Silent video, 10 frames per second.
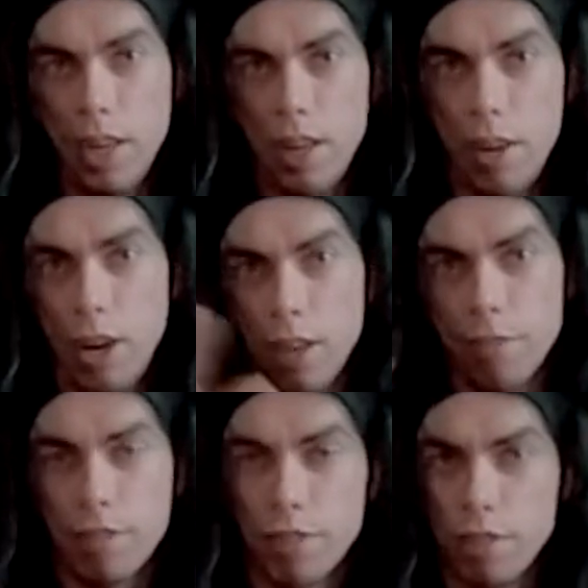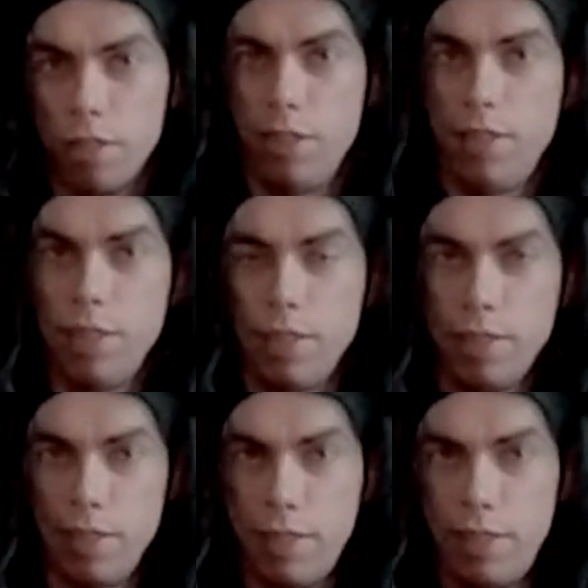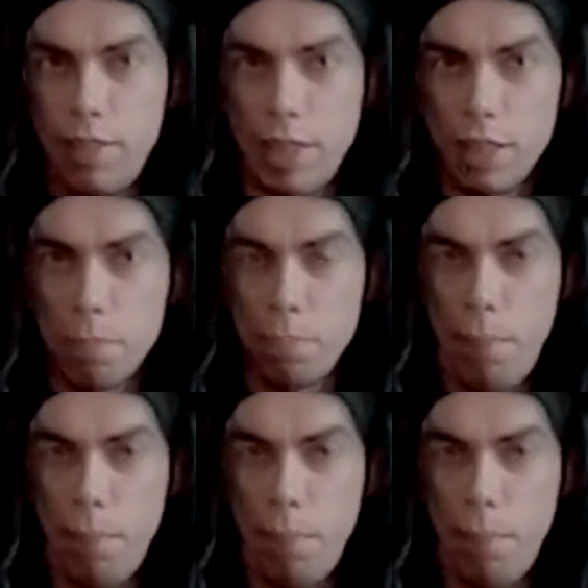I live in that